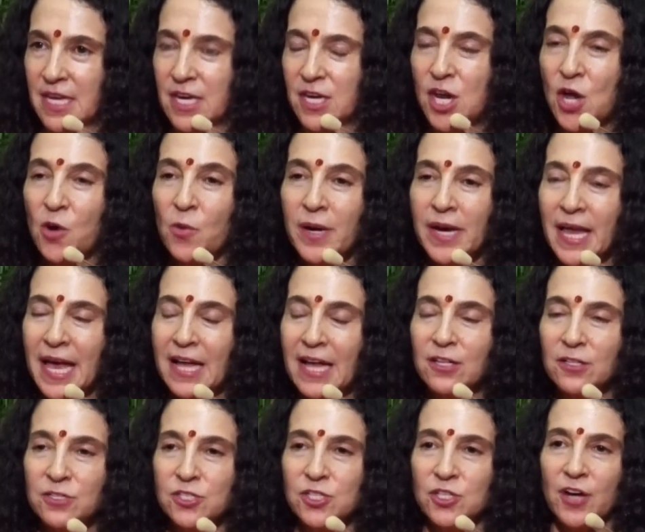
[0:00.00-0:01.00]
No one
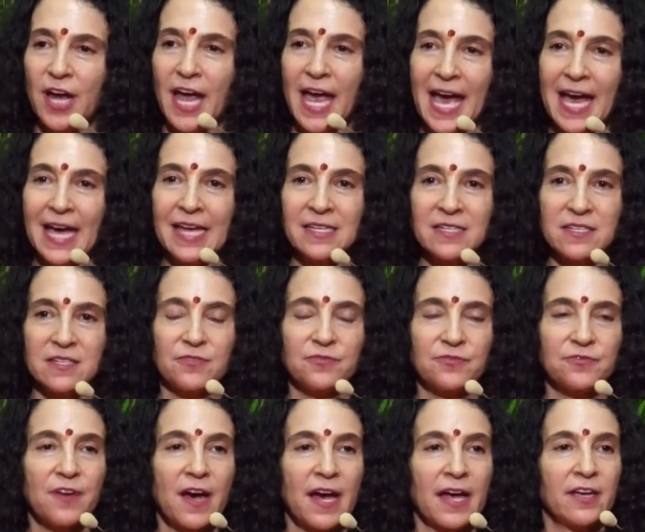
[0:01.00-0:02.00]
held your hand to
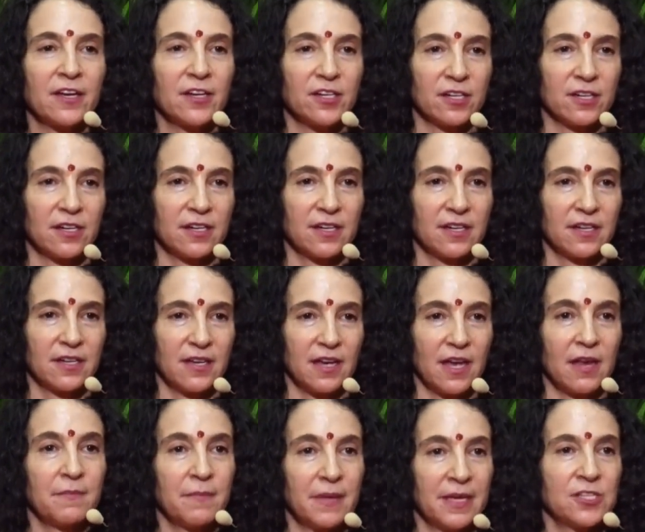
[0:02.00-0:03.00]
fire
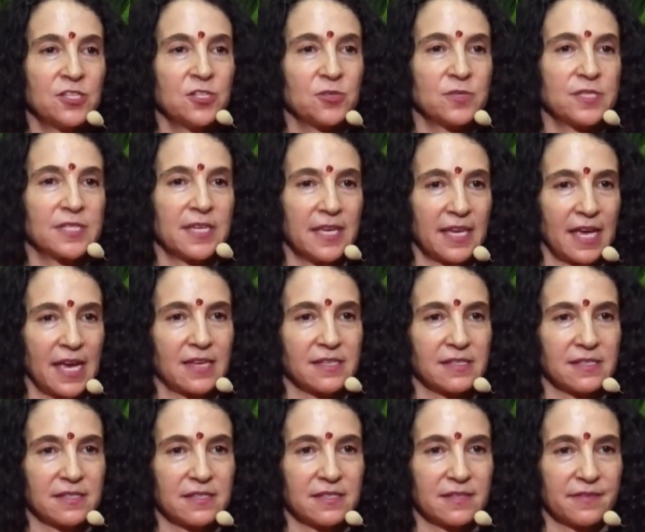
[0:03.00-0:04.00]
and made you say
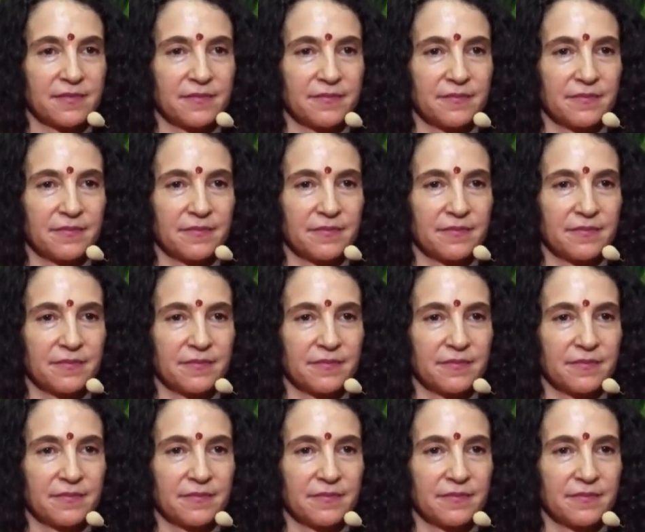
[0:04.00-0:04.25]
yes.